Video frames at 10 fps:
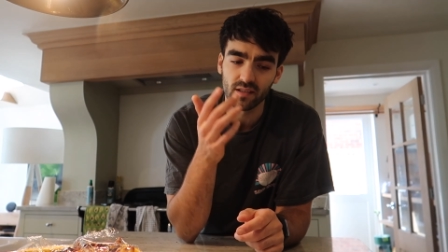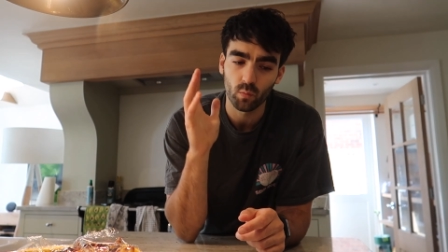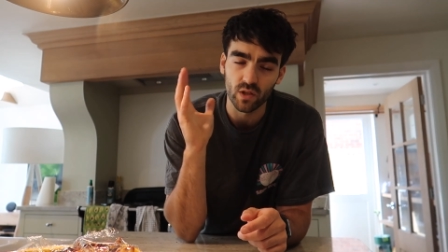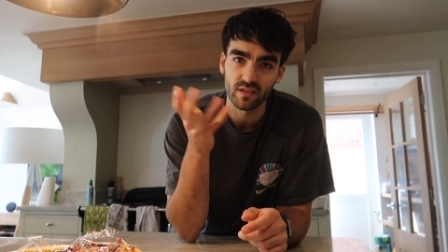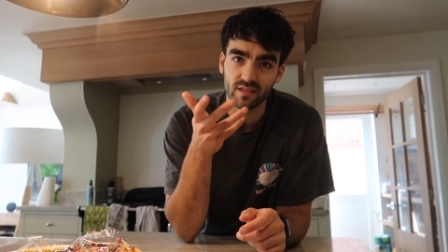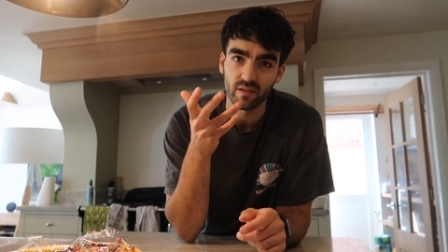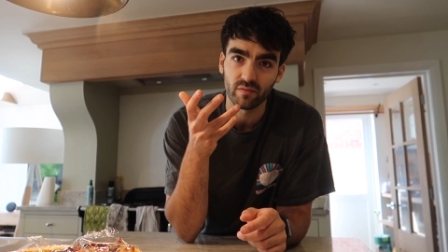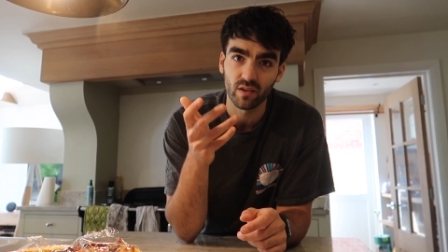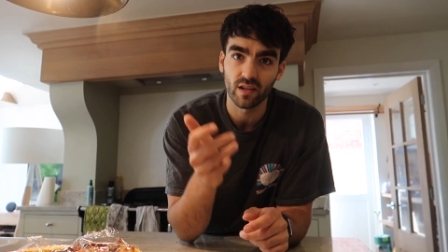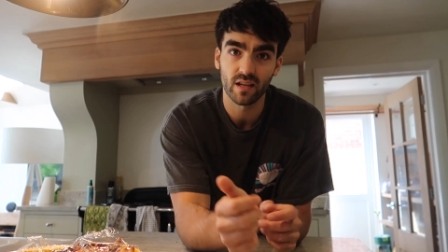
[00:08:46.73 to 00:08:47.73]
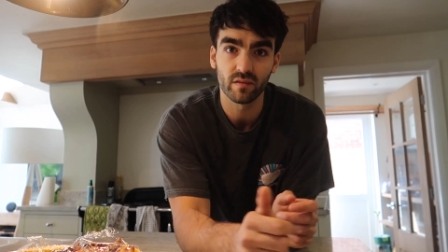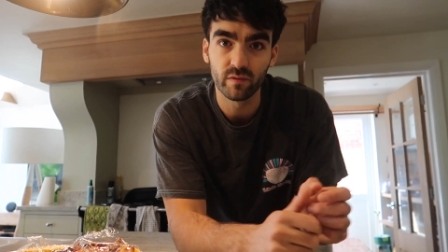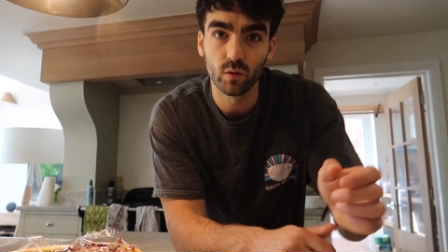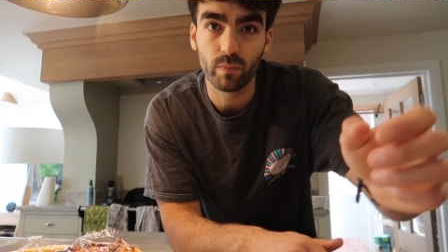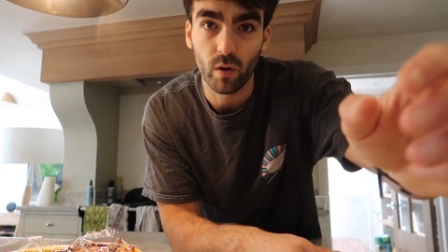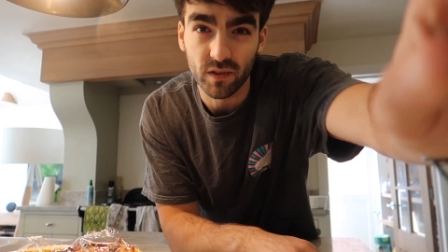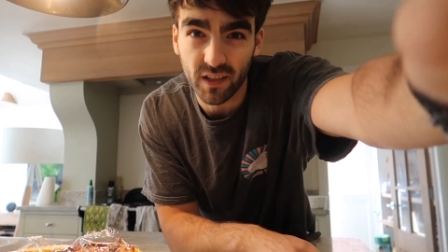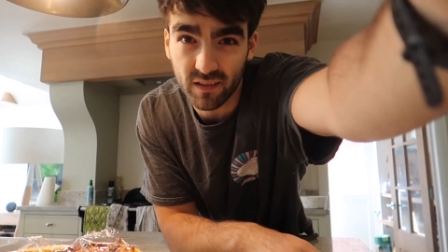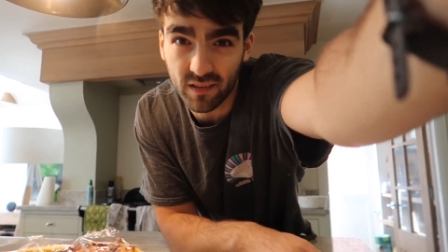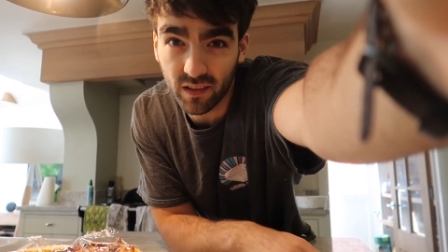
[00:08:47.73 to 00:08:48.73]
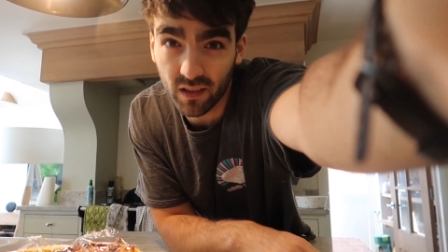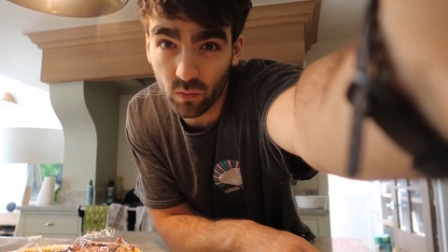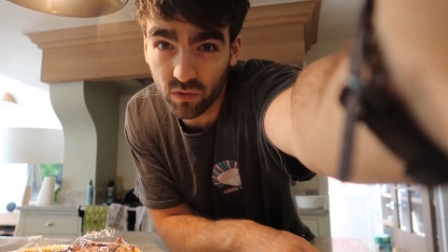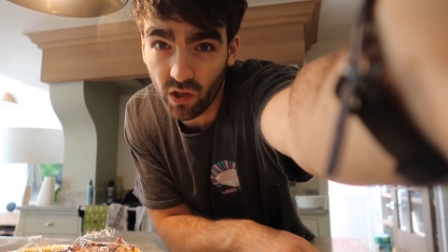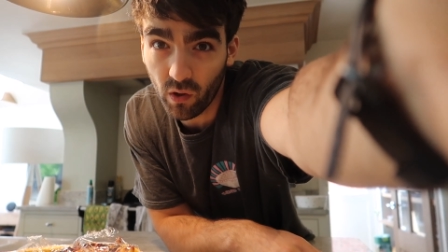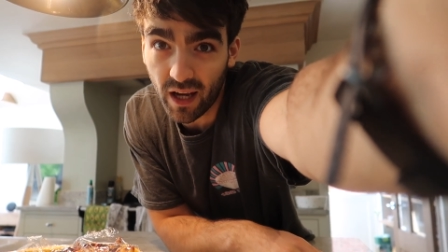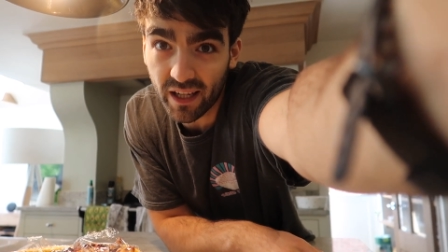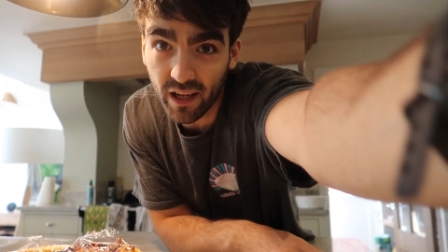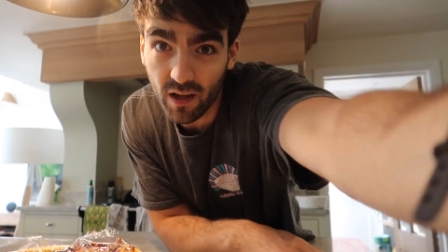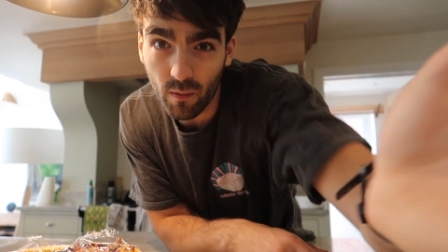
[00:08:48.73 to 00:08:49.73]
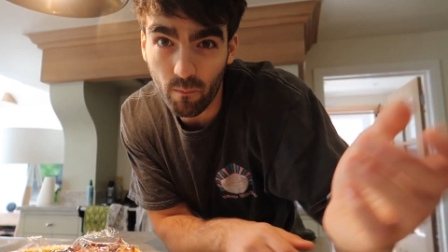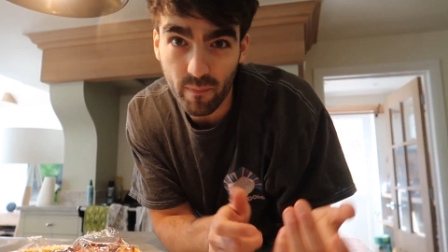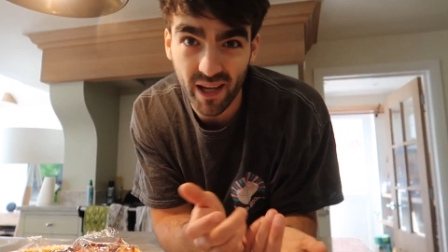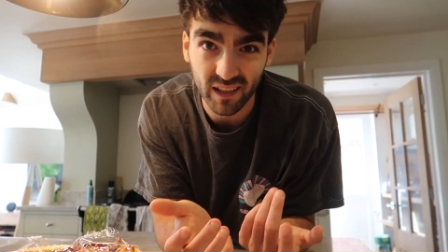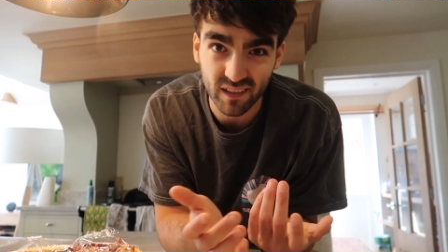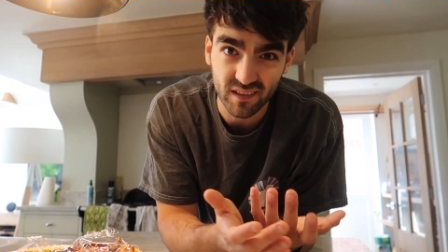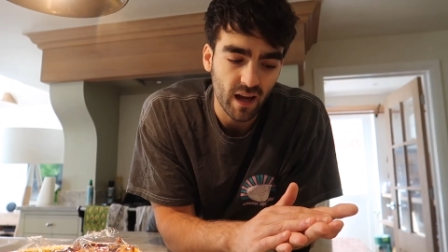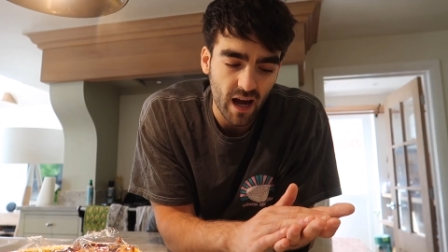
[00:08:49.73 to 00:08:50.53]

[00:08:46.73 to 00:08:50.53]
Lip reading: which is different, and a food processor can also like mix,